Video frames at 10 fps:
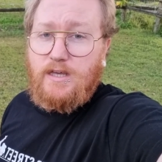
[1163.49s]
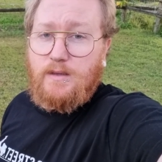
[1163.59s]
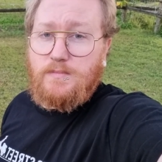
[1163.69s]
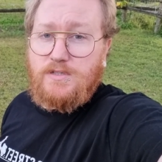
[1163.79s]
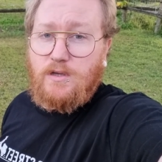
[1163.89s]

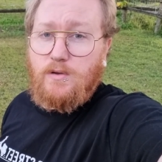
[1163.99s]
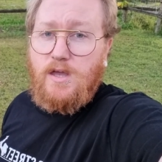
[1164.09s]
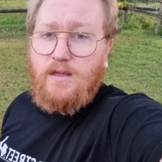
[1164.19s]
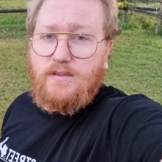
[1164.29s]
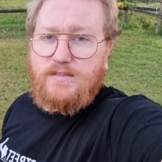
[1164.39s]
Um, so
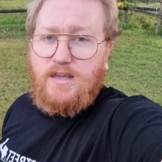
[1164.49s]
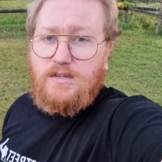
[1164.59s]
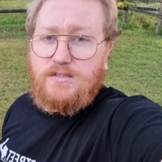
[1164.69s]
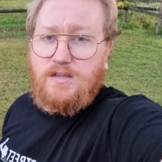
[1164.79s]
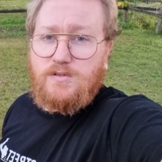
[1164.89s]
the
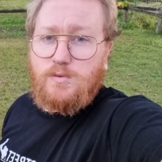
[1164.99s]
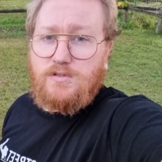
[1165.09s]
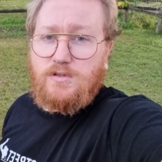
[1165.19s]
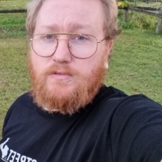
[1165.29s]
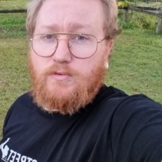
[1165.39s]
Stage 6
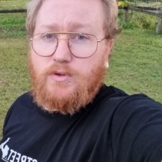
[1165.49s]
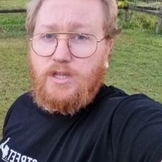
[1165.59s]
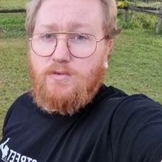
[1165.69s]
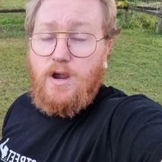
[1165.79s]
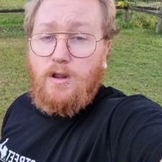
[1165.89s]
was sort of a
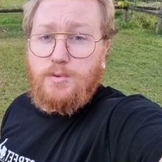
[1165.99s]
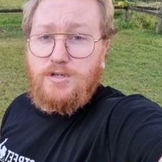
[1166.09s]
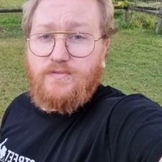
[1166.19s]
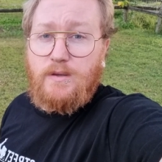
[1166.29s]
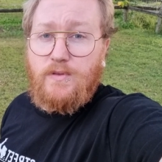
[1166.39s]
really great
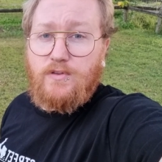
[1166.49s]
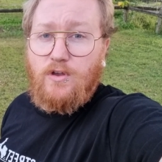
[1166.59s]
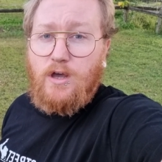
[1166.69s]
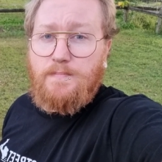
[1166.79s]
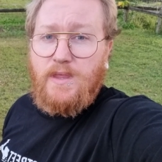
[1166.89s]
option for him at the
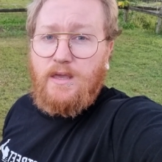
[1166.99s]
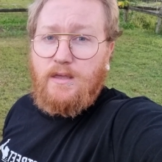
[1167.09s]
time.